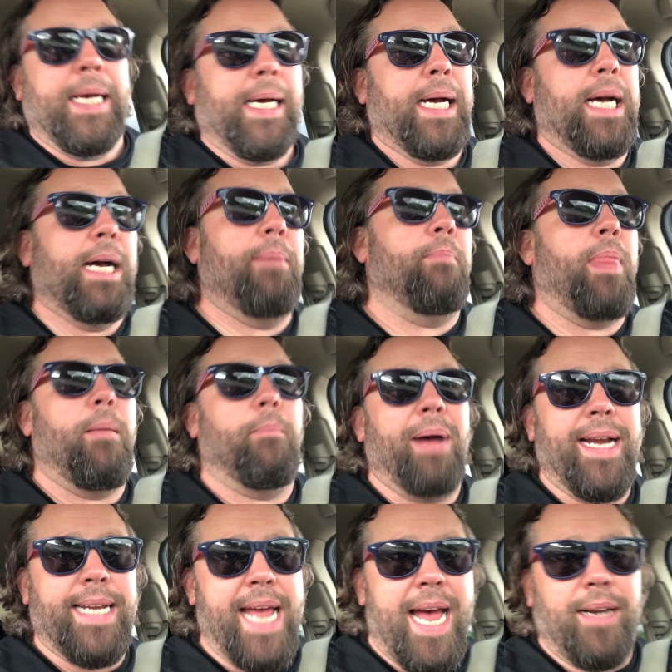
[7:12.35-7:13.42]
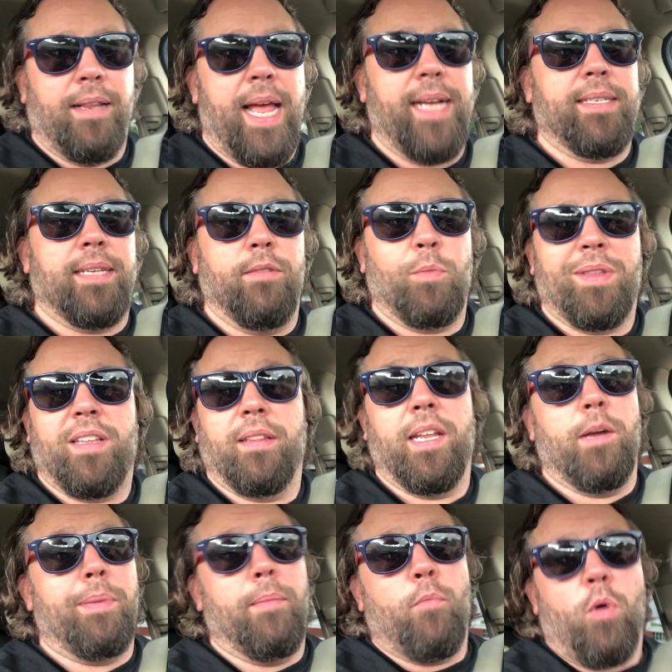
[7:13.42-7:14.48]
My dad likes it with a
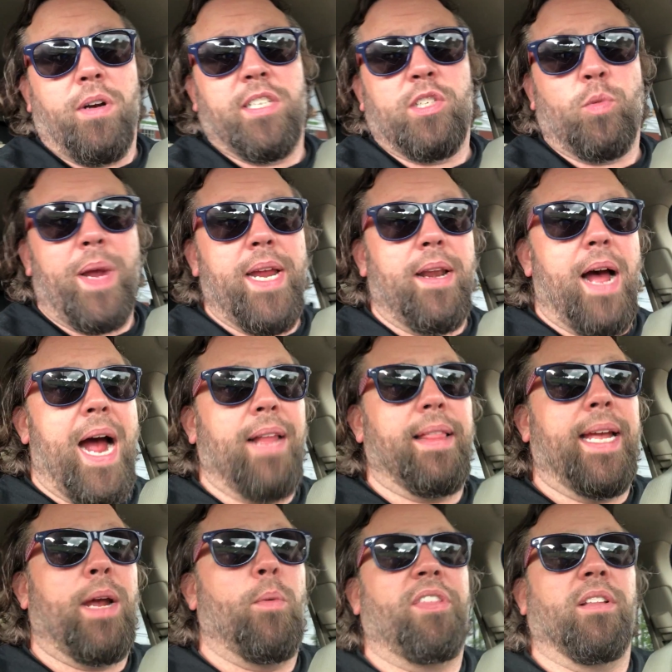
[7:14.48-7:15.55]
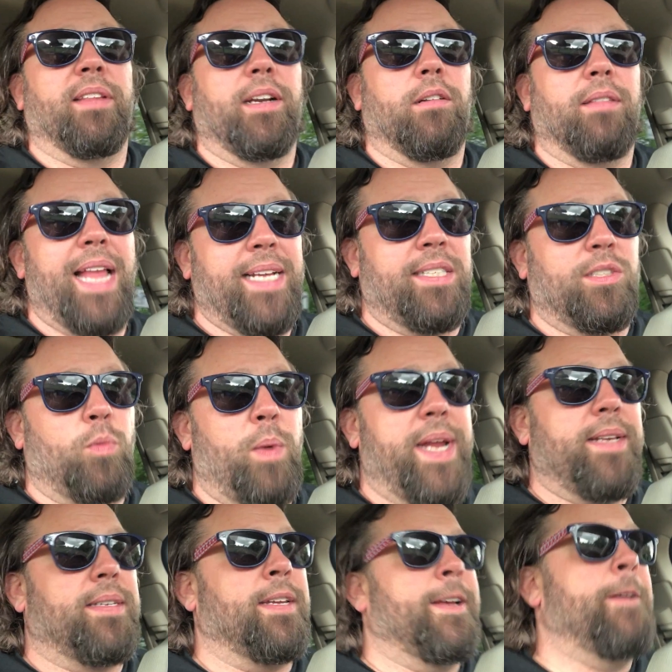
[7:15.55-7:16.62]
little bit more sweet. I like it with a little less
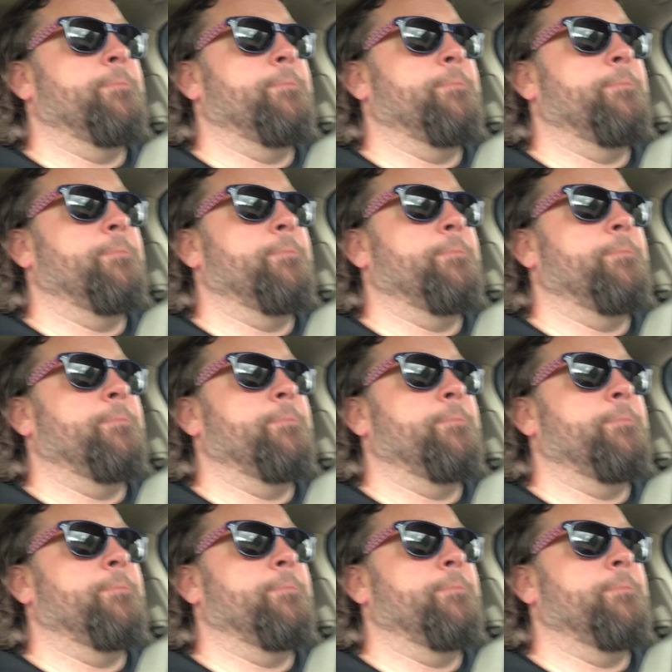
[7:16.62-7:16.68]
sweet.